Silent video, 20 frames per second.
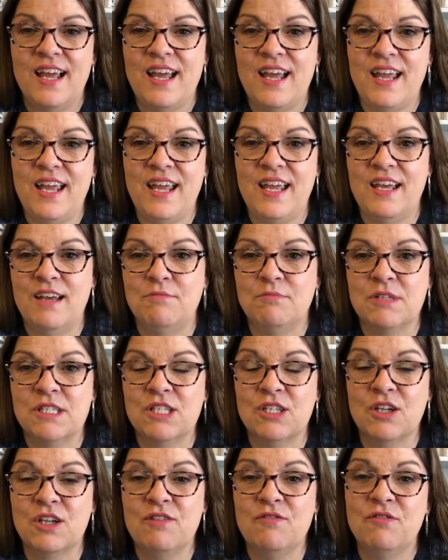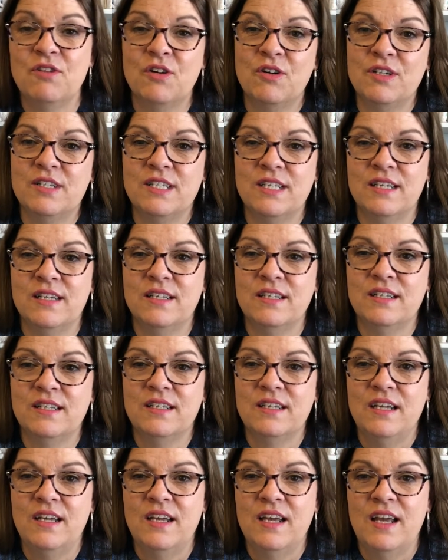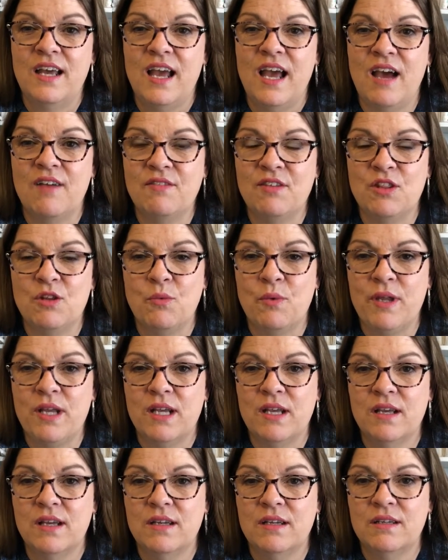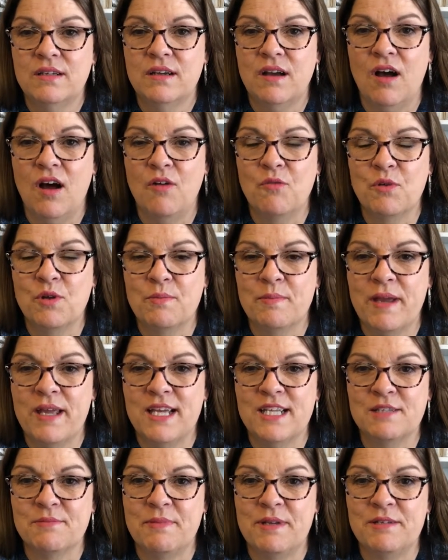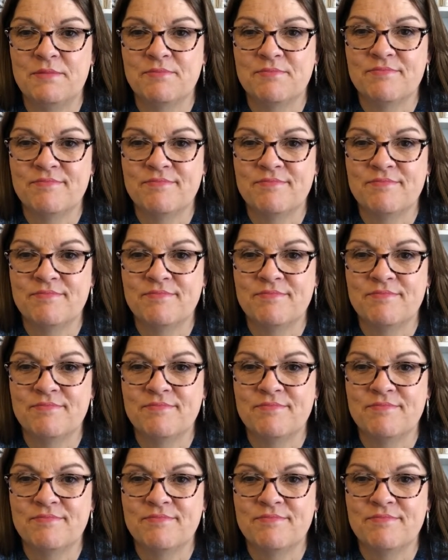And I'm just looking forward to having the week off with my husband. Oh